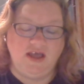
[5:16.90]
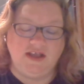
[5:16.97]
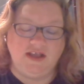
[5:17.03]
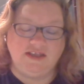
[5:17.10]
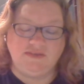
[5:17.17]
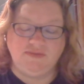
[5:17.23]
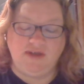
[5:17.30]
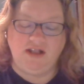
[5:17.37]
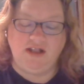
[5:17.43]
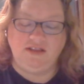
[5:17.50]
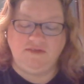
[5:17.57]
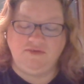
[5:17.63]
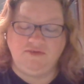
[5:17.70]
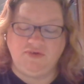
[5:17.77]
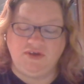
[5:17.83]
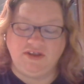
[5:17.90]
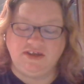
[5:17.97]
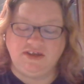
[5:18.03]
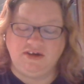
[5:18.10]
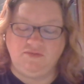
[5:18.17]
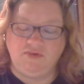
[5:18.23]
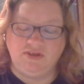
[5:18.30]
I smiled, even though I
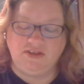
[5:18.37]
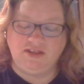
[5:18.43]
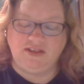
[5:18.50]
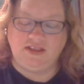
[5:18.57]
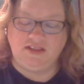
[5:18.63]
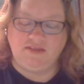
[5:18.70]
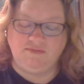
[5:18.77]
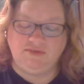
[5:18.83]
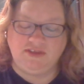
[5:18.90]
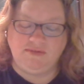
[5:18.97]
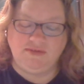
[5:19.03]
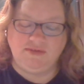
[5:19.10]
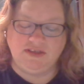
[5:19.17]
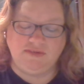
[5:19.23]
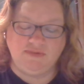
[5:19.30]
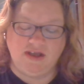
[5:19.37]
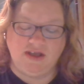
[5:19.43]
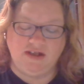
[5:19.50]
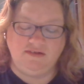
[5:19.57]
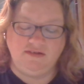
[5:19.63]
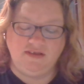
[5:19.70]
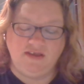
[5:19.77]
didn't want to let them see me
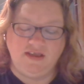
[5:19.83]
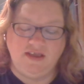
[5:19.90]
smile.